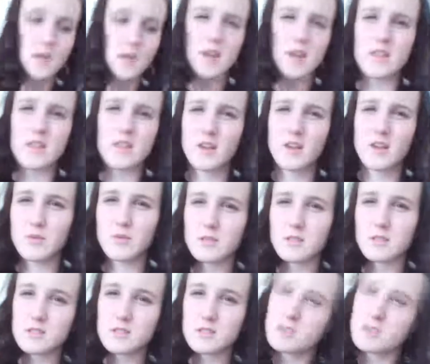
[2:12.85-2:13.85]
I think it
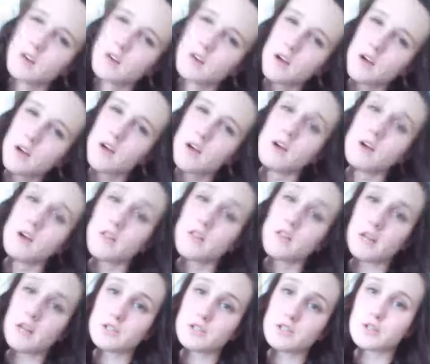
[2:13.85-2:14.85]
was
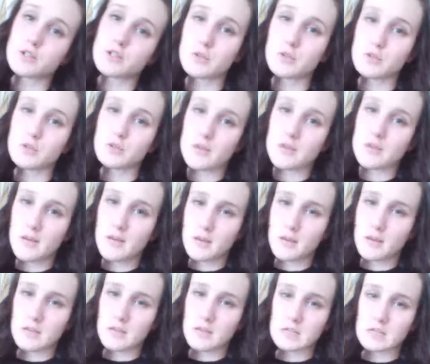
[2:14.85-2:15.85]
that
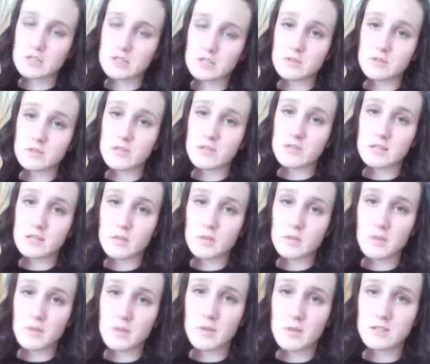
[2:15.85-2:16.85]
Monday or Tuesday is
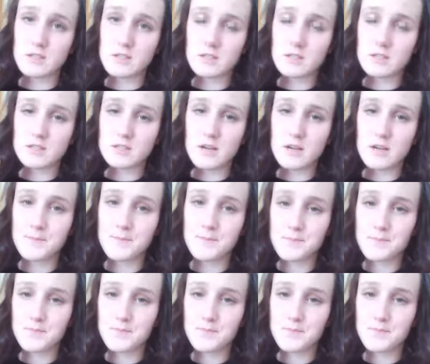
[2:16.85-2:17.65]
when we picked ours up.